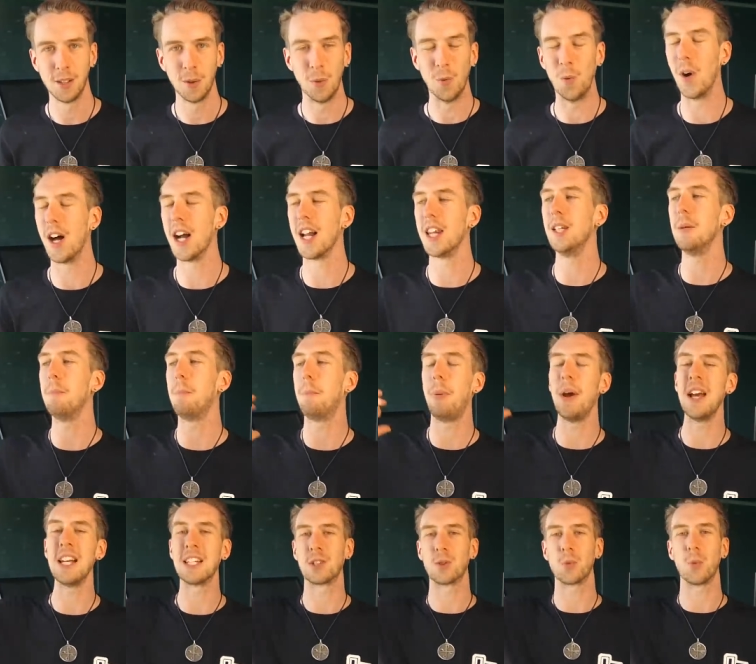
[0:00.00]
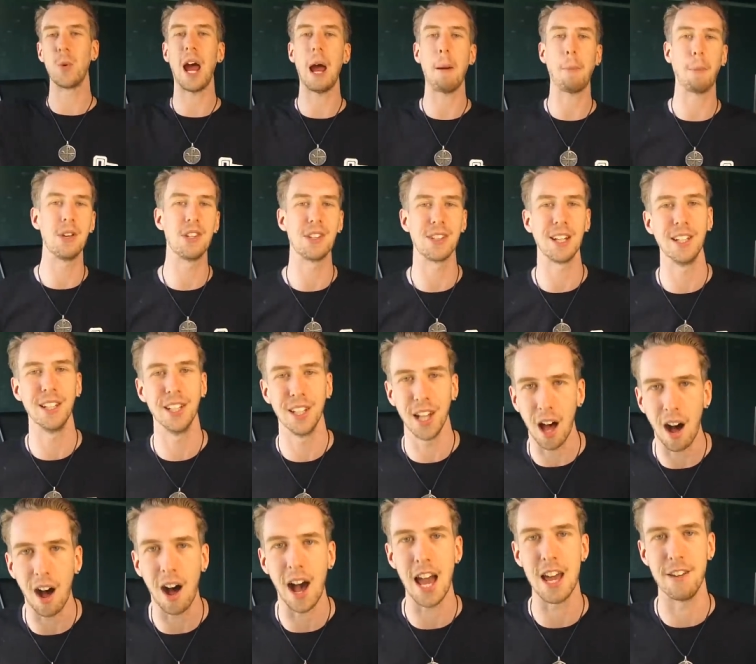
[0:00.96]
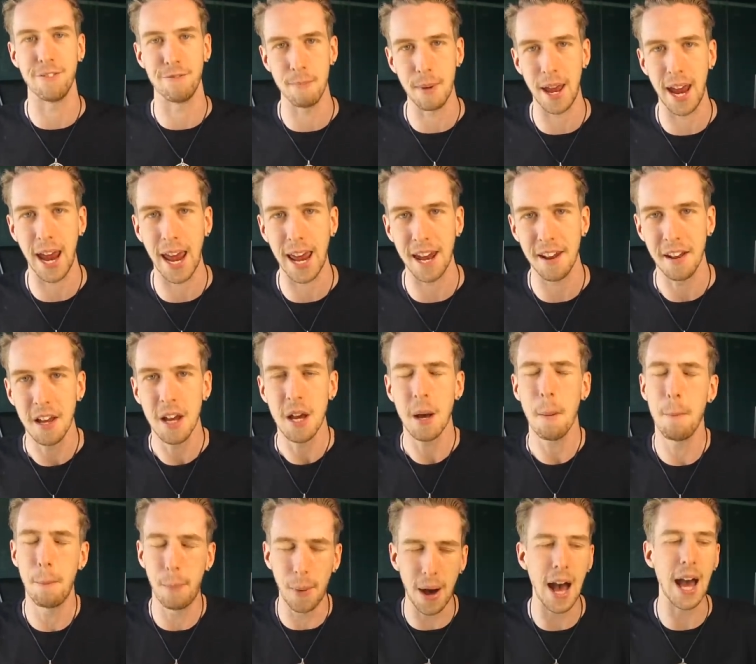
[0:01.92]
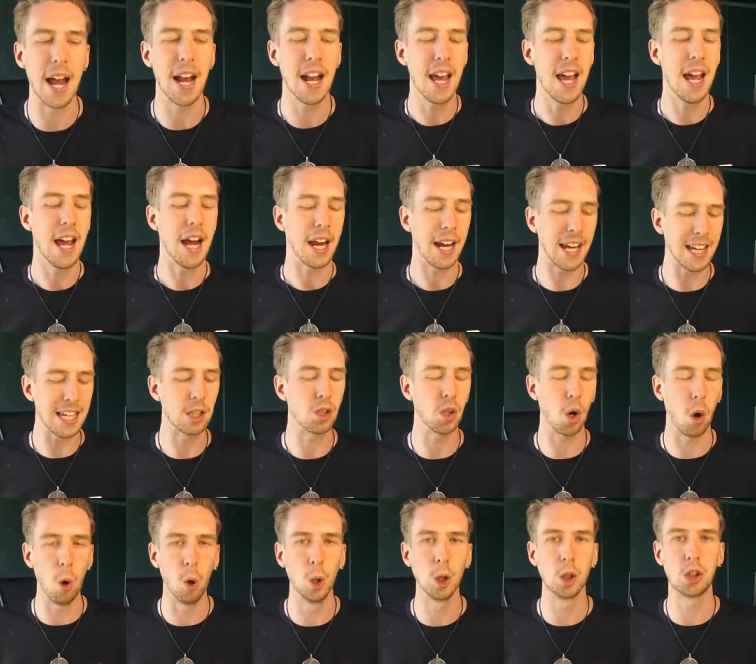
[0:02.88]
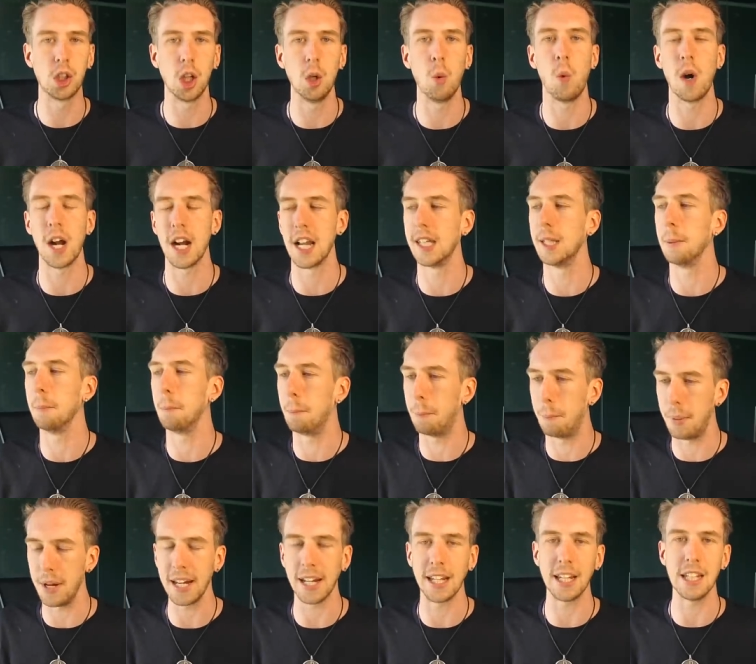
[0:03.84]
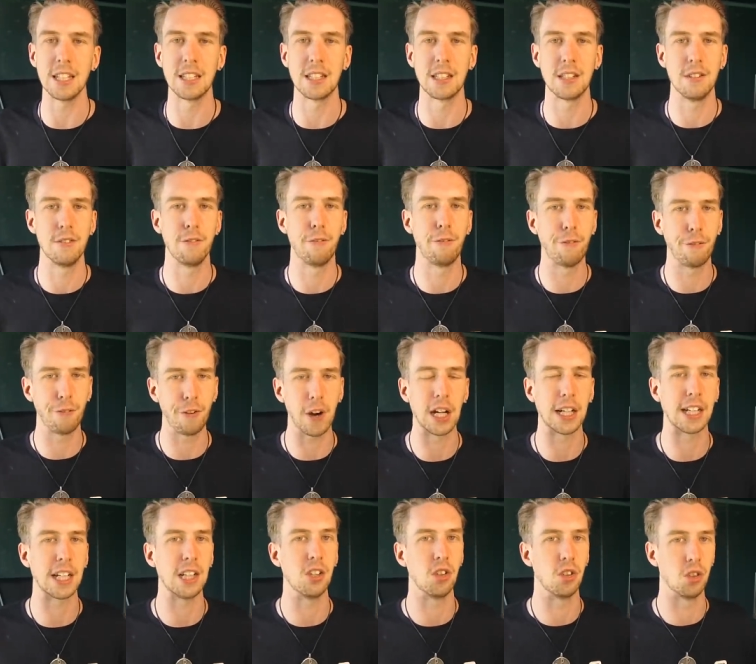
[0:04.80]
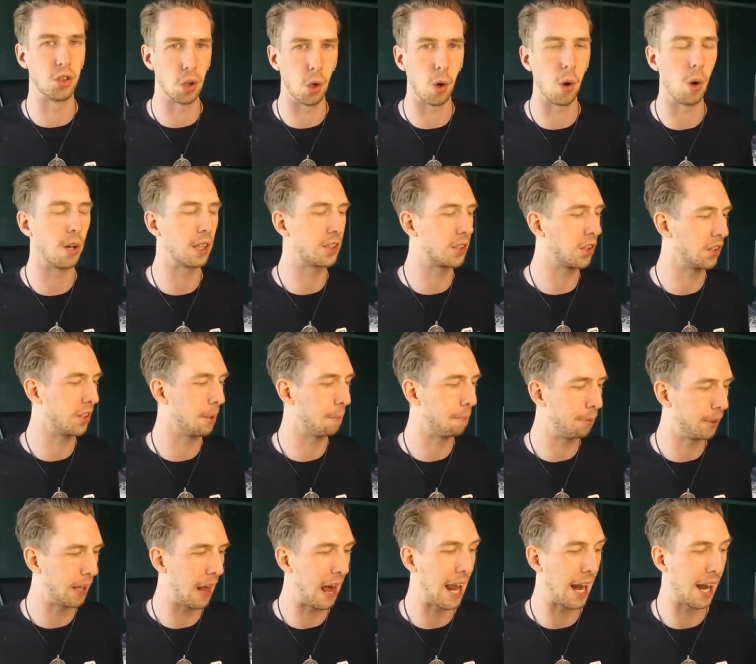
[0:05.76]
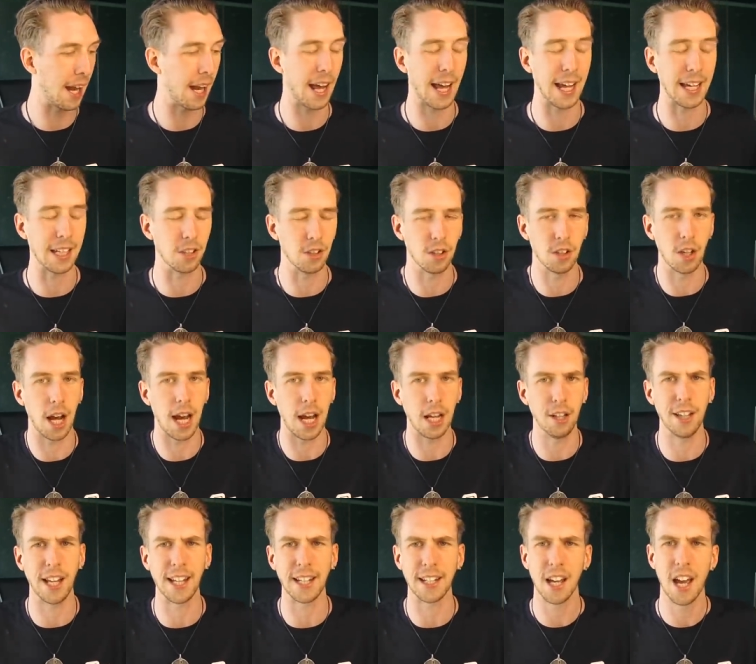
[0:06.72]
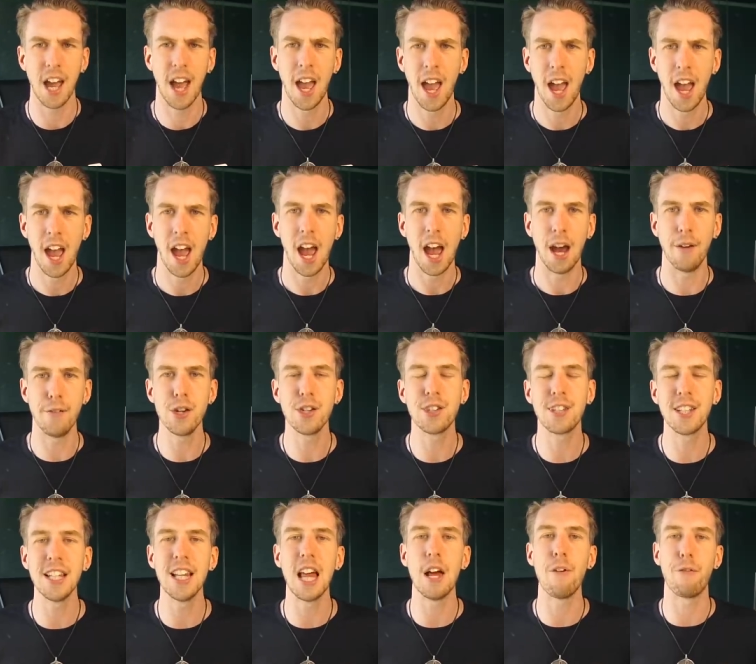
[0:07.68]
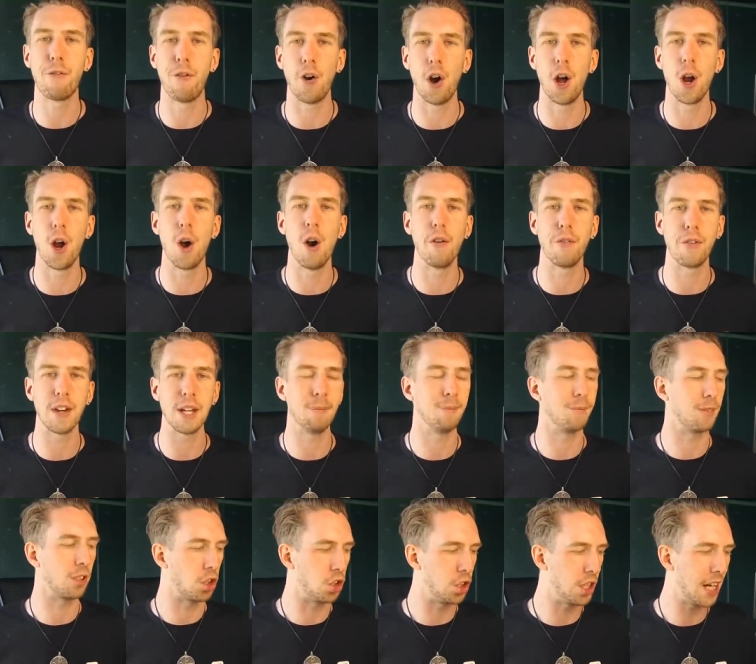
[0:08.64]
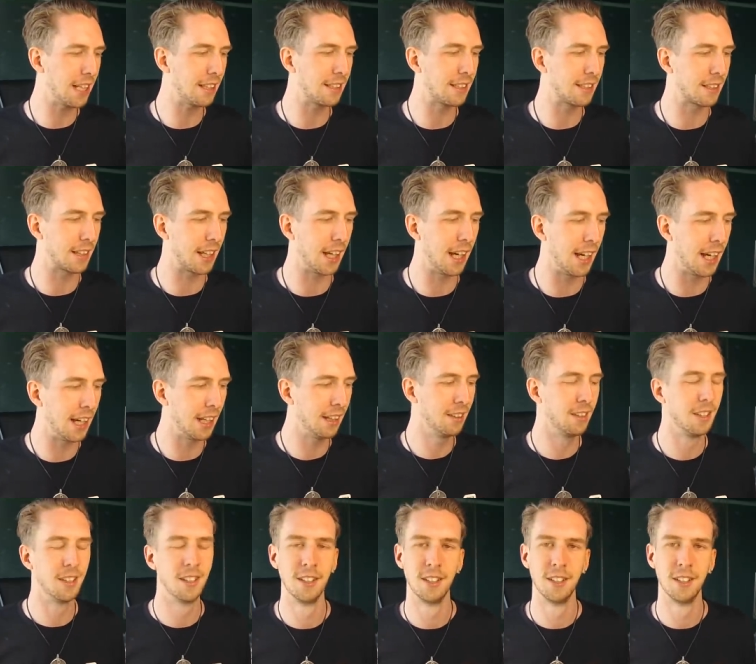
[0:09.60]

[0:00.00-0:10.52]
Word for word: One of the best rappers alive, man. But he's also one of the biggest fucking dorks on the planet. And like, have you seen that photo of him jet skiing?